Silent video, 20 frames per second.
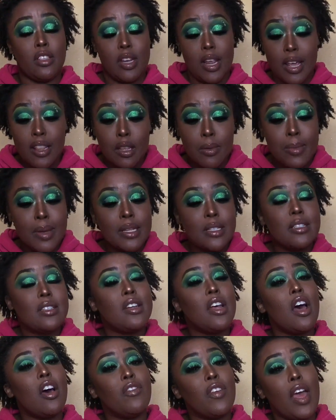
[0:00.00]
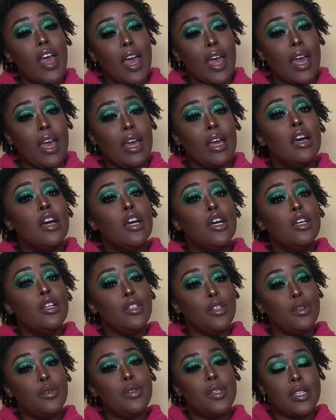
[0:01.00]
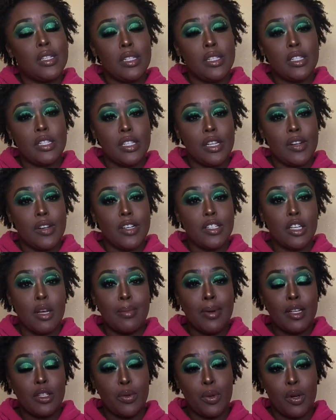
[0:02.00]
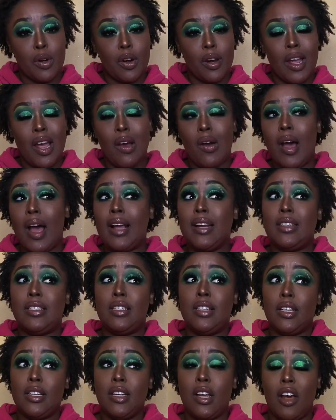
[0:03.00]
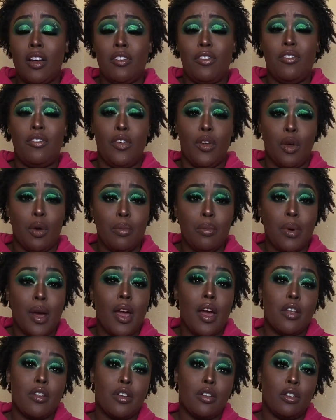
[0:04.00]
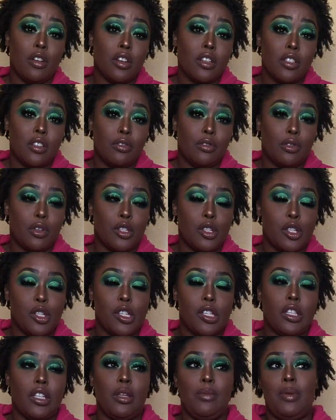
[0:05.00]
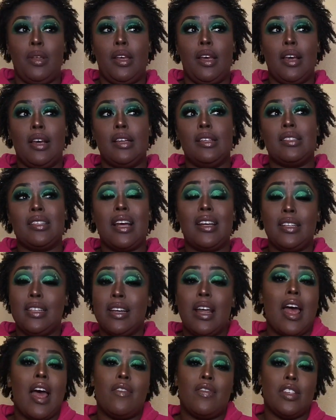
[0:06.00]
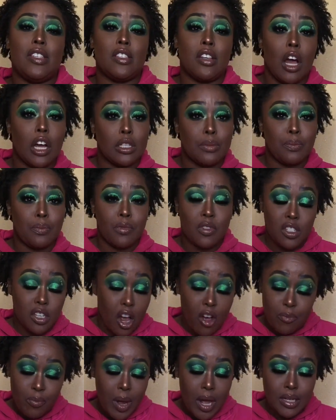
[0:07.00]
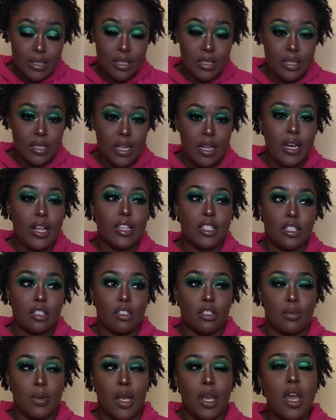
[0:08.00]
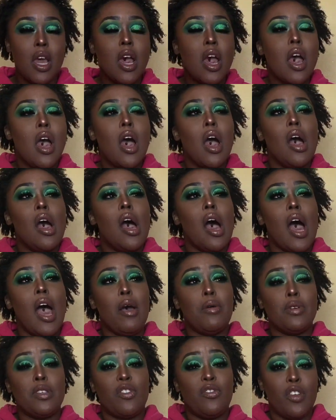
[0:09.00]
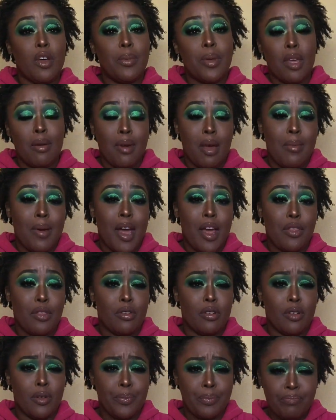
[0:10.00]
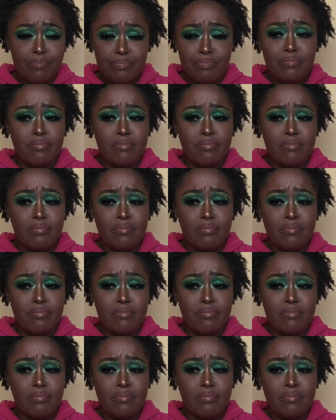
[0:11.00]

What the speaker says: in the midst of a new Disney series on my Twitter account. I did not film my other looks, unfortunately, because I did not have these soft boxes then, excuse me. I was filming in my bathroom,